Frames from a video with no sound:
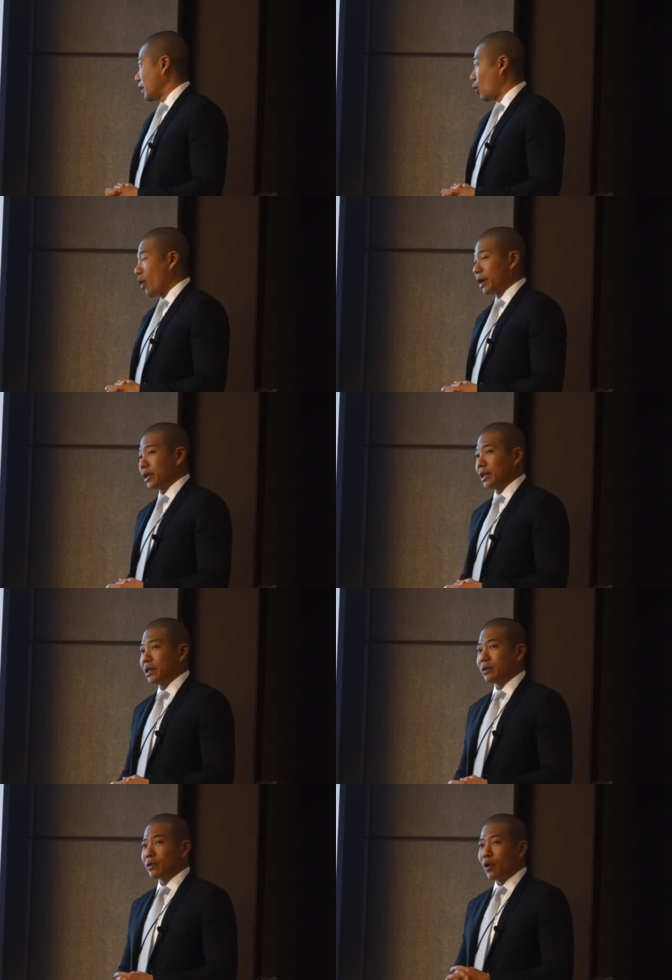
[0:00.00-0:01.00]

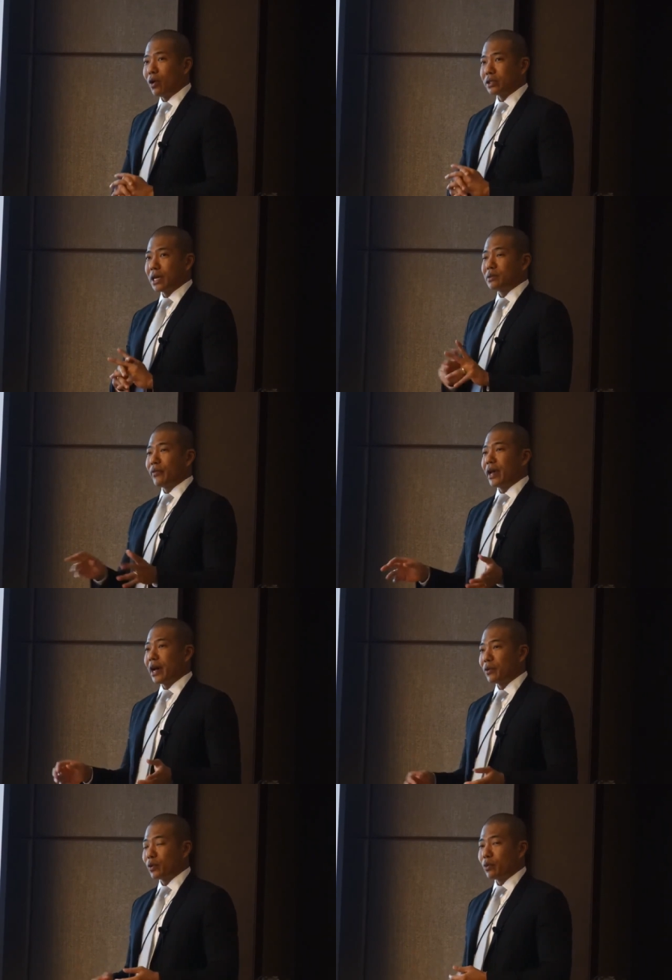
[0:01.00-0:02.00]
Quantity, all types of
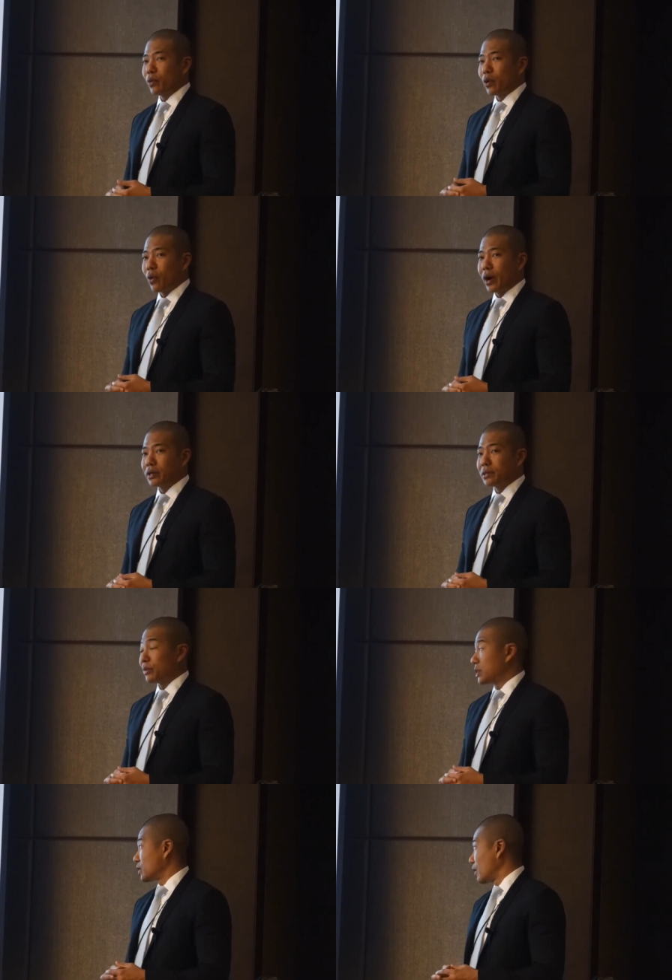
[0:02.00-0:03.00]
AI require
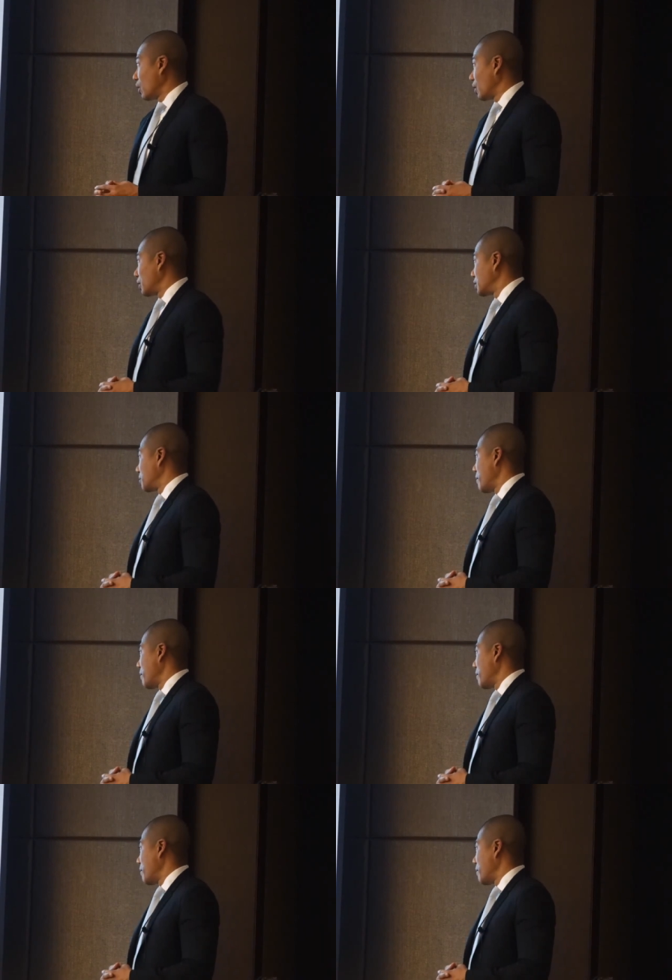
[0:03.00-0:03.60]
some of these large,